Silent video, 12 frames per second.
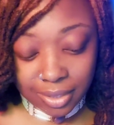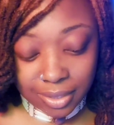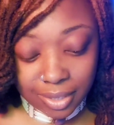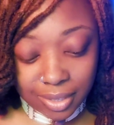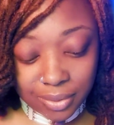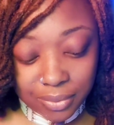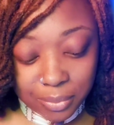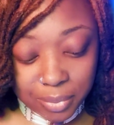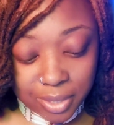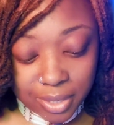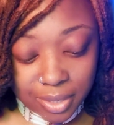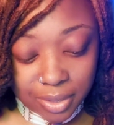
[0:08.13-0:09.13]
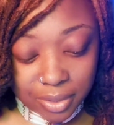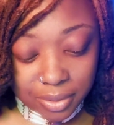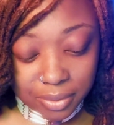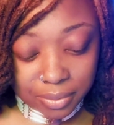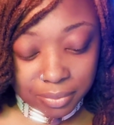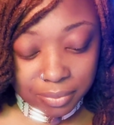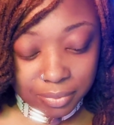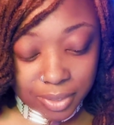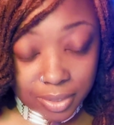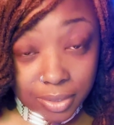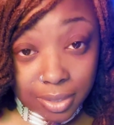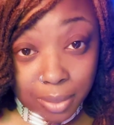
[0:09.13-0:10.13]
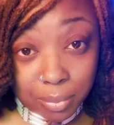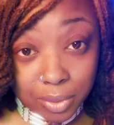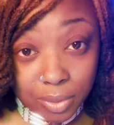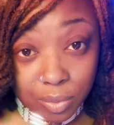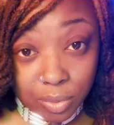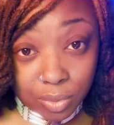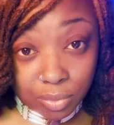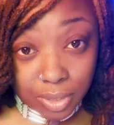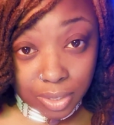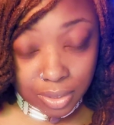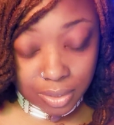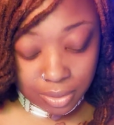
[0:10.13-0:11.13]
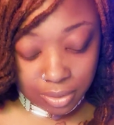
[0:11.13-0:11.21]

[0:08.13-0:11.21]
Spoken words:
Thank you for being here. This is episode 3.